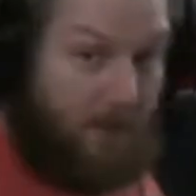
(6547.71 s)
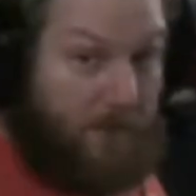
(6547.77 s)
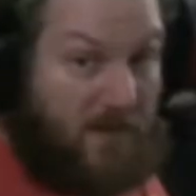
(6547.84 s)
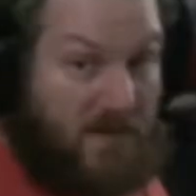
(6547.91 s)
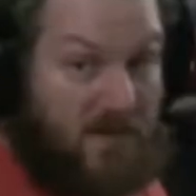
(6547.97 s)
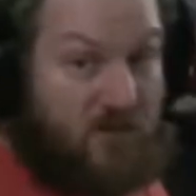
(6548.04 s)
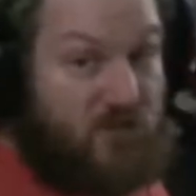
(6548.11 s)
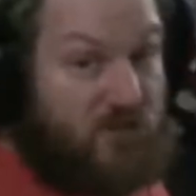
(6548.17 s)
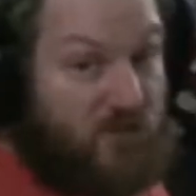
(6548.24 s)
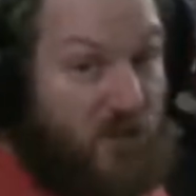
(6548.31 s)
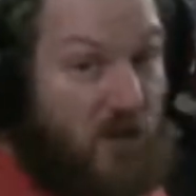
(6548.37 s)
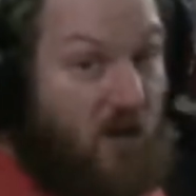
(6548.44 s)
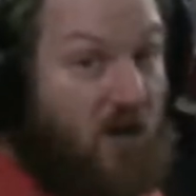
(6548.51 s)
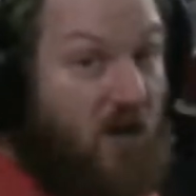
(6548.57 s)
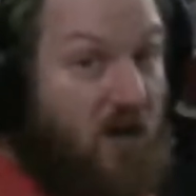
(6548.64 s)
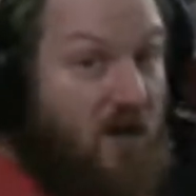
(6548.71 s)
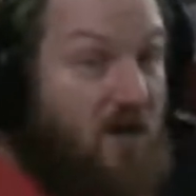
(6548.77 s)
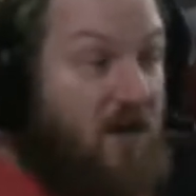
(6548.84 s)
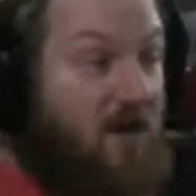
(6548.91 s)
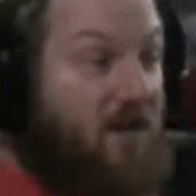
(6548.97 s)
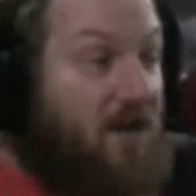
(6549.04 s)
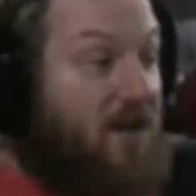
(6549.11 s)
a meter saw
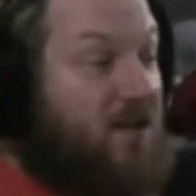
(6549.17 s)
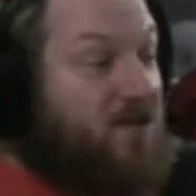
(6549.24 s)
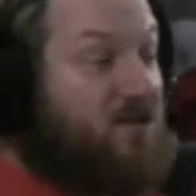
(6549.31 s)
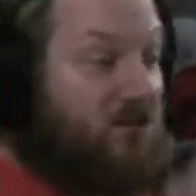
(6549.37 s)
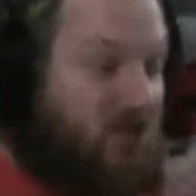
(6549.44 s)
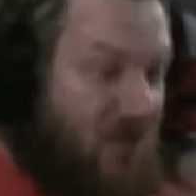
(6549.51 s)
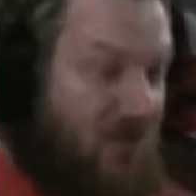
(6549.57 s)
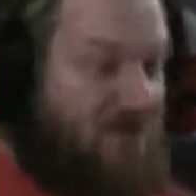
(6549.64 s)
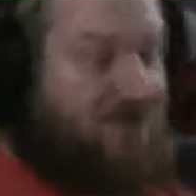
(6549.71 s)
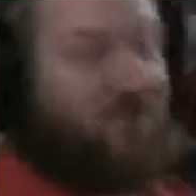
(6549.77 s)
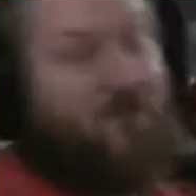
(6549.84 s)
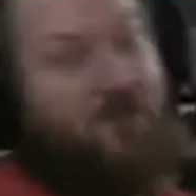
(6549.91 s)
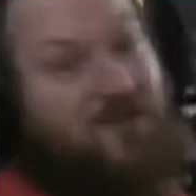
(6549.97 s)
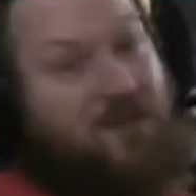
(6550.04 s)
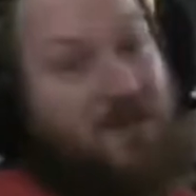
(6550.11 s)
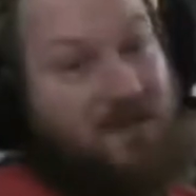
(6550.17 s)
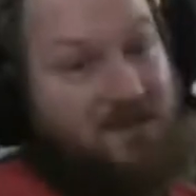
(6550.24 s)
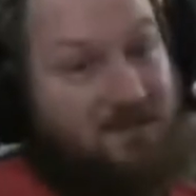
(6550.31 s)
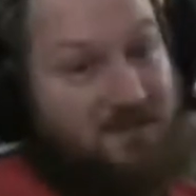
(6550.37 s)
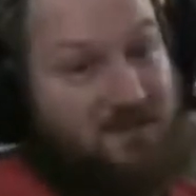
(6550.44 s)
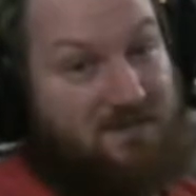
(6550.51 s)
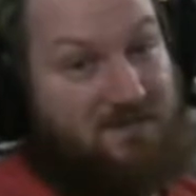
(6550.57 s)
just for
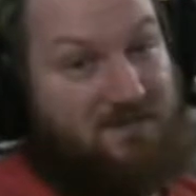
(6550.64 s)
this.